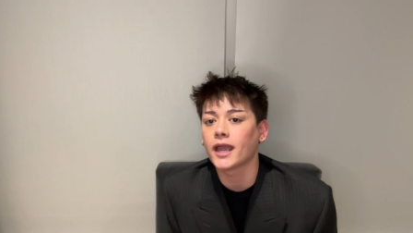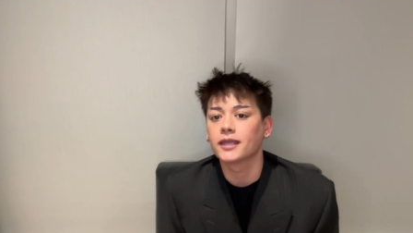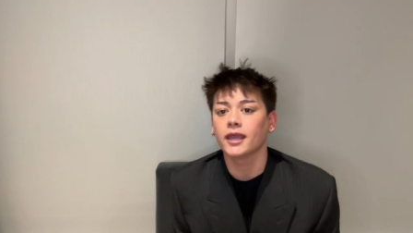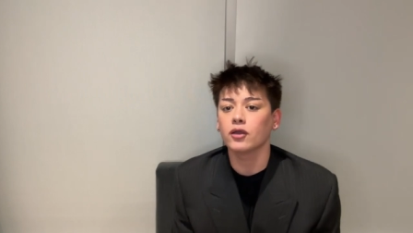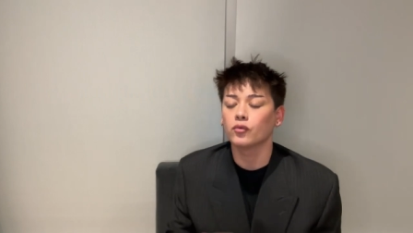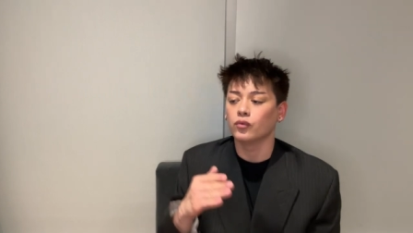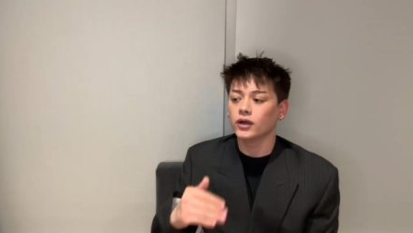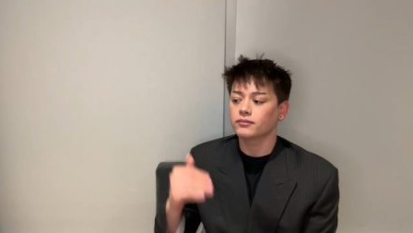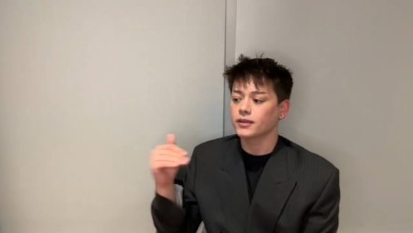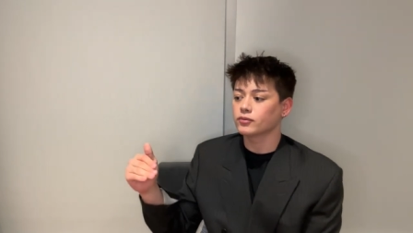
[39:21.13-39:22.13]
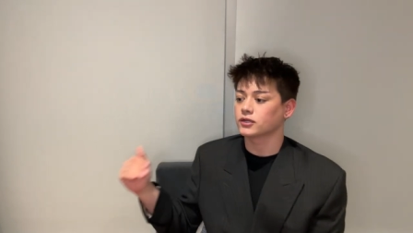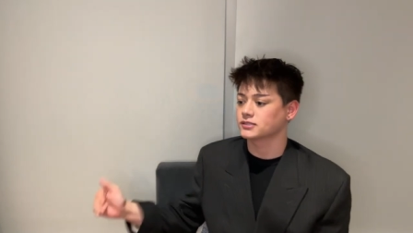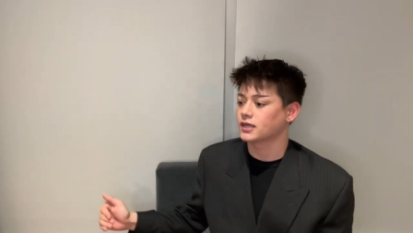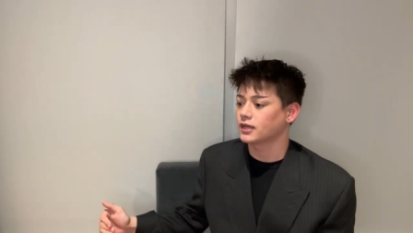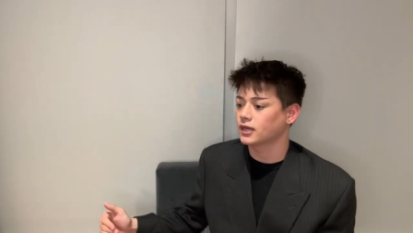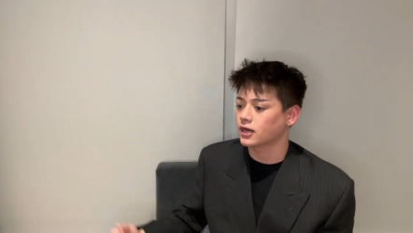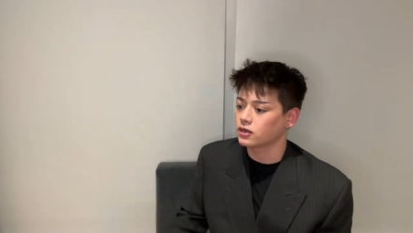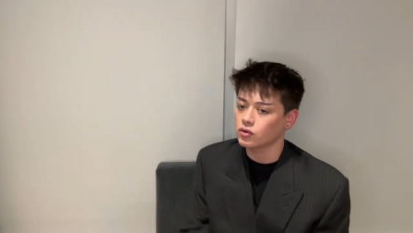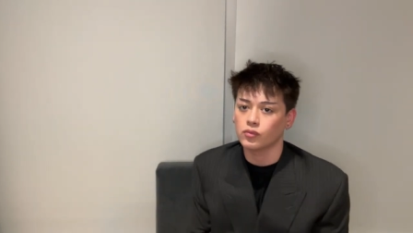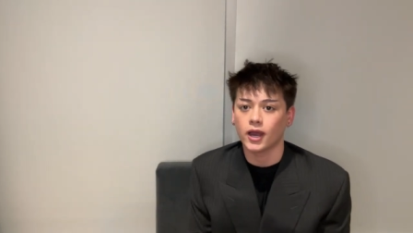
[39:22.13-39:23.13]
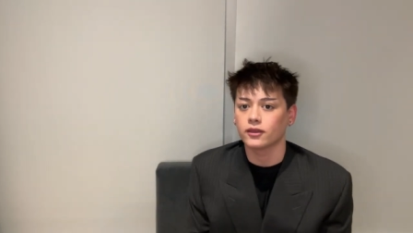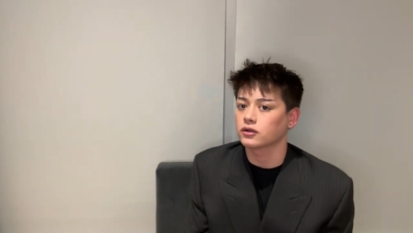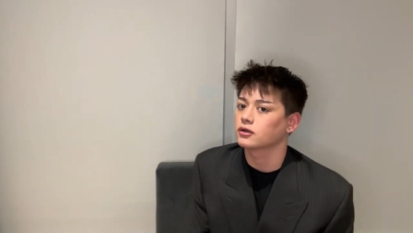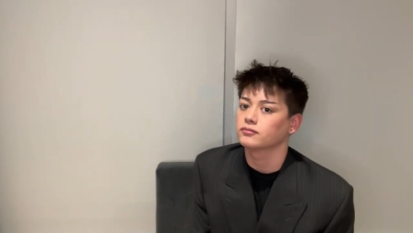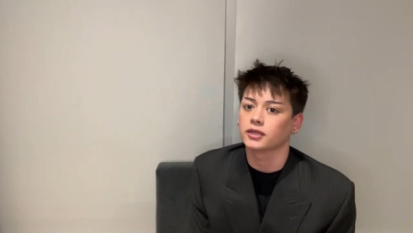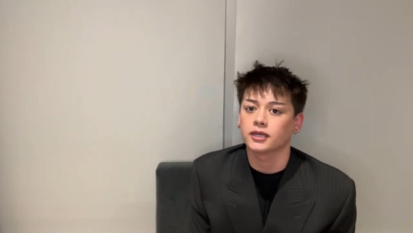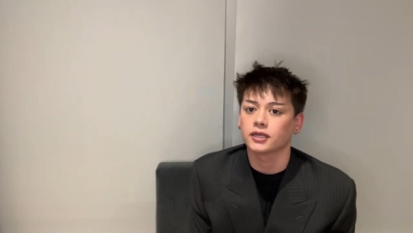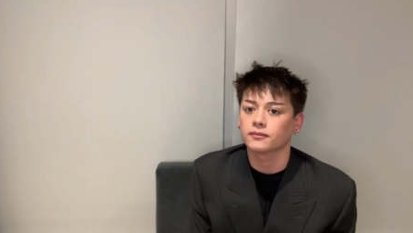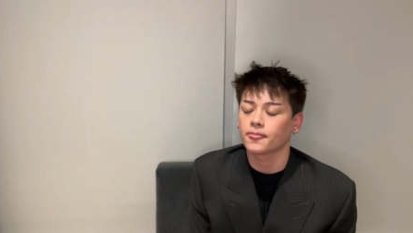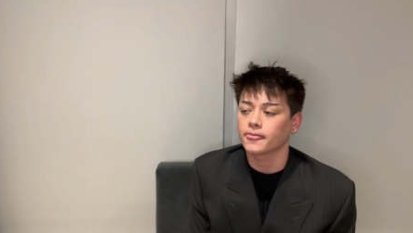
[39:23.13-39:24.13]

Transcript: get what people are saying and I know why they're complaining.